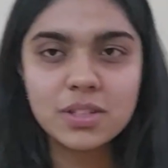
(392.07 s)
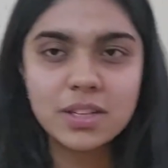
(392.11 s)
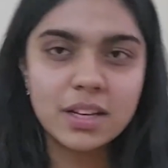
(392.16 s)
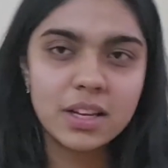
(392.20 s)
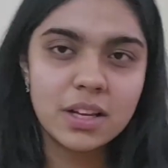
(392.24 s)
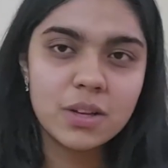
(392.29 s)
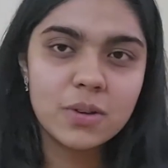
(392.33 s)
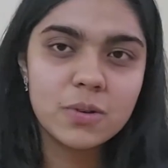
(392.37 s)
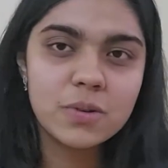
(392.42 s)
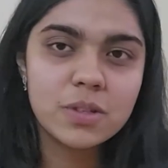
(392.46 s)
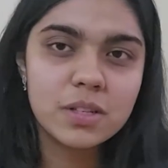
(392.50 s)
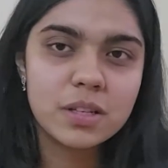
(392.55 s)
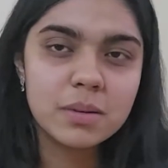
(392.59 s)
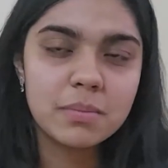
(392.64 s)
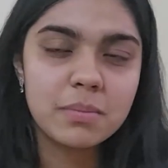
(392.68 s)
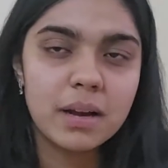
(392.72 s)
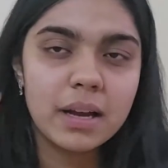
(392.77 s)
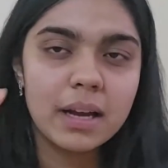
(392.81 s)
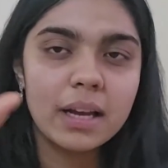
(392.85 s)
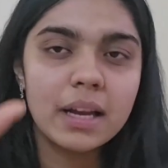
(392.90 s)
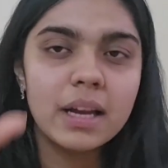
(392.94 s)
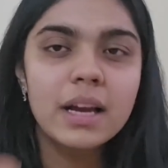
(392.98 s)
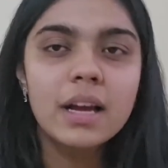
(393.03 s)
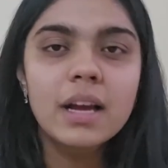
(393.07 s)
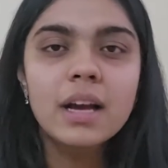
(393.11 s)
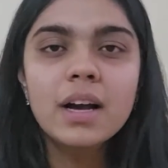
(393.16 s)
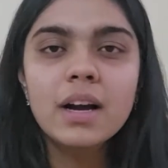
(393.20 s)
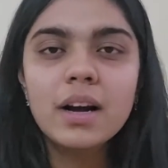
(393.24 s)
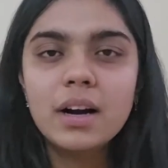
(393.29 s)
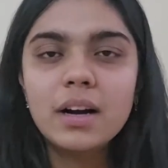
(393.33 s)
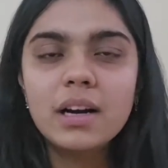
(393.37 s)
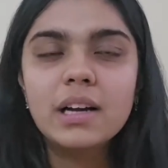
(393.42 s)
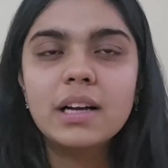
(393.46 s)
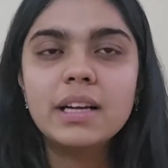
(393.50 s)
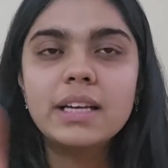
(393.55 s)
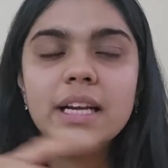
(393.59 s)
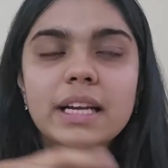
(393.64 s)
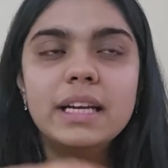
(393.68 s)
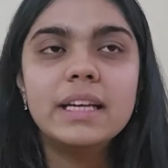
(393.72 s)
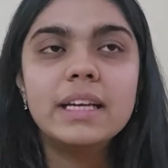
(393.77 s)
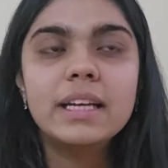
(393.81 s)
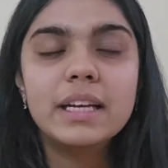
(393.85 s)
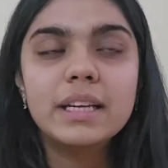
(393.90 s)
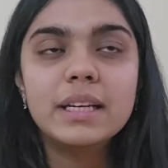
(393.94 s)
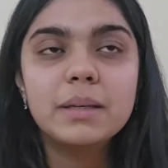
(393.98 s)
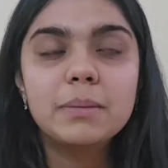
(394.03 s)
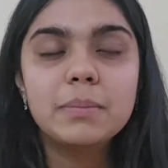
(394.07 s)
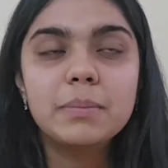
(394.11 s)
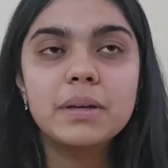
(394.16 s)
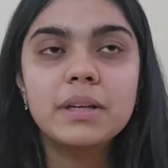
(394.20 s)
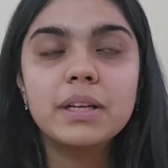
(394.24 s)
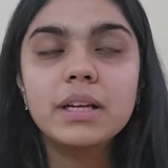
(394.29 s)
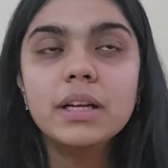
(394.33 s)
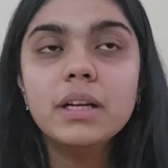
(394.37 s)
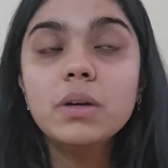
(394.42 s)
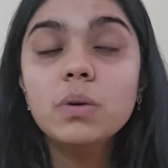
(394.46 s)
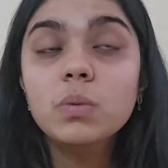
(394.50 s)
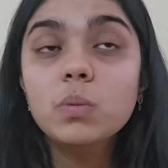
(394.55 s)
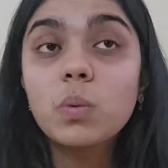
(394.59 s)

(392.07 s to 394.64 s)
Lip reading: that I used in my dedicated period